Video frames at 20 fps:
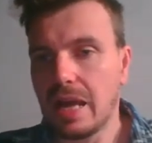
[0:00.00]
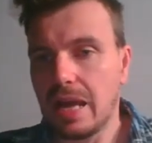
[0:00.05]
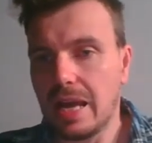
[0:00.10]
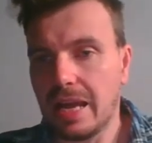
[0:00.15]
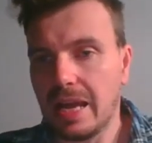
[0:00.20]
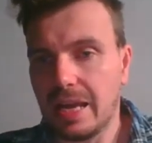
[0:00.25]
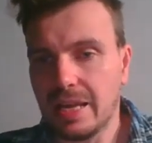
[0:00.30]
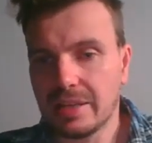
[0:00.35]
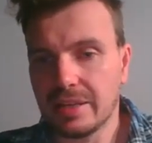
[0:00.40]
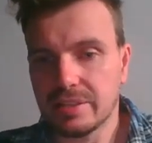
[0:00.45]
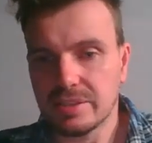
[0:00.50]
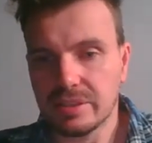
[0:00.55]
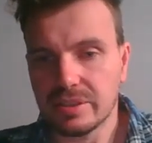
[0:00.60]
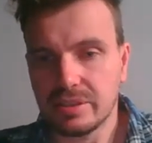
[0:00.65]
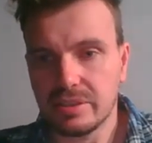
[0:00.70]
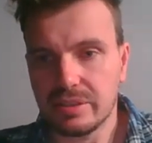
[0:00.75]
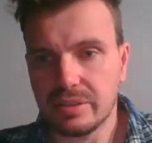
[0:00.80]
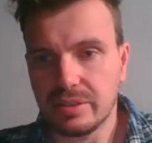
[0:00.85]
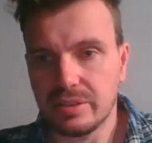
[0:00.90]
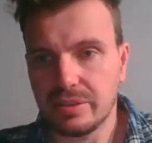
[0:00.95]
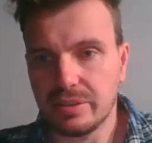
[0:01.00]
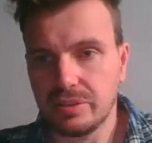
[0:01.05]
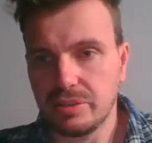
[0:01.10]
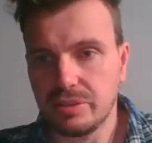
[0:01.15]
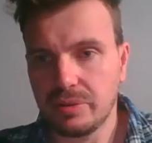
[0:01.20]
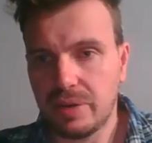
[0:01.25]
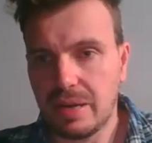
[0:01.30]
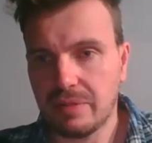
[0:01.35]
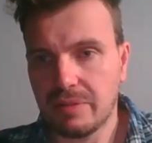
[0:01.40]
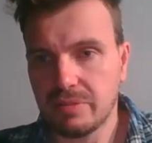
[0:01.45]
And you
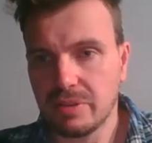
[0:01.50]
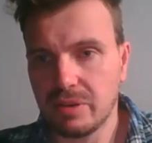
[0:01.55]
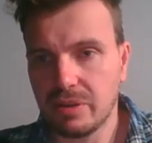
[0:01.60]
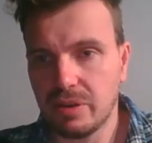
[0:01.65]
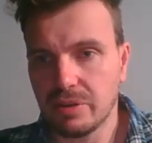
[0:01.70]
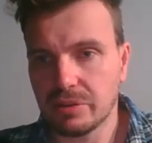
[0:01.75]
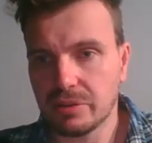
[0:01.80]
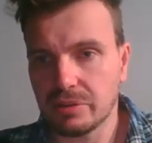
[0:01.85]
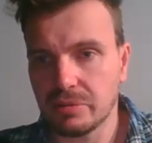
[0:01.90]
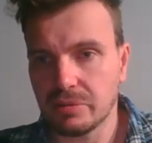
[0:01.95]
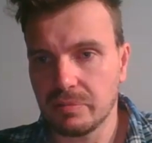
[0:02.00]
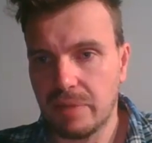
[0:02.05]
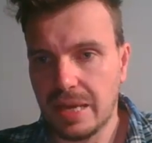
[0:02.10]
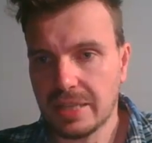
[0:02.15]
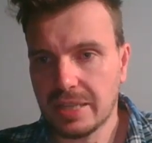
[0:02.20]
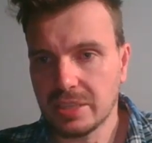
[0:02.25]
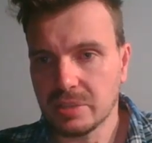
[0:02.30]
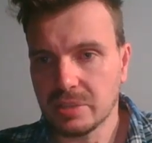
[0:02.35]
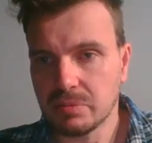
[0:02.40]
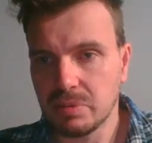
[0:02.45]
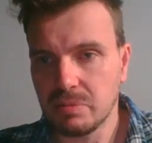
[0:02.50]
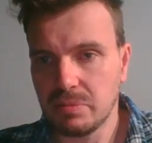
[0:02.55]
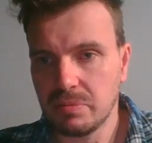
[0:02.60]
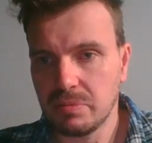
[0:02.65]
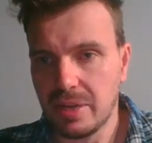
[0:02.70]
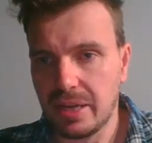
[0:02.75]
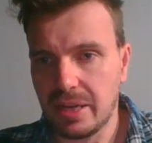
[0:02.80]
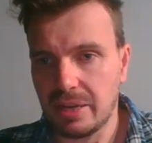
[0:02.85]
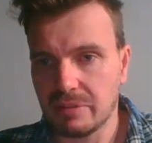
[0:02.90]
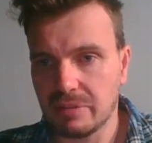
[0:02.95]
have a local
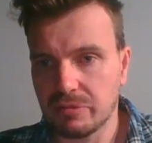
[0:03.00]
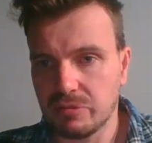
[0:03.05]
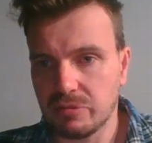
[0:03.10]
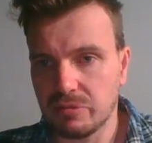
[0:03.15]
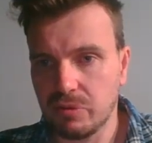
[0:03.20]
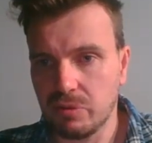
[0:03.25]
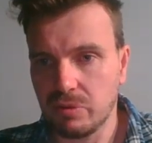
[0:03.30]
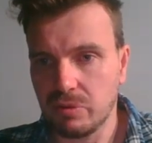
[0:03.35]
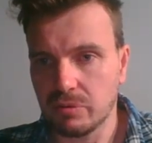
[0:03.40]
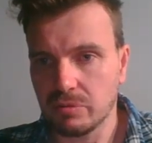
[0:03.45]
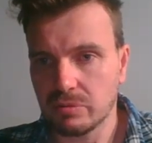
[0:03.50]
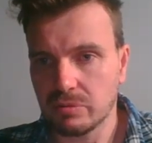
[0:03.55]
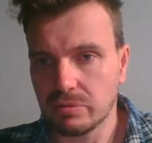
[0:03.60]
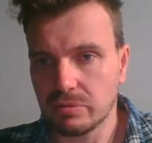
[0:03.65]
maximum at 4.